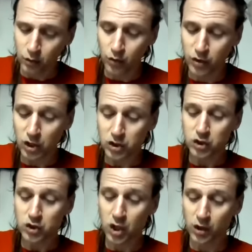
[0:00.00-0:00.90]
to this
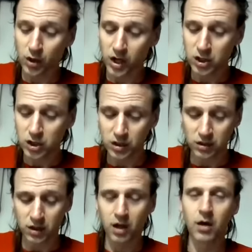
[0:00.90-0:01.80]

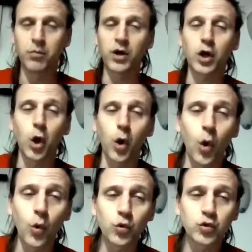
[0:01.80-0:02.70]
generation but a
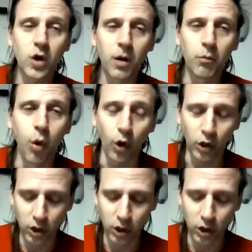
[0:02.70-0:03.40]
closed book.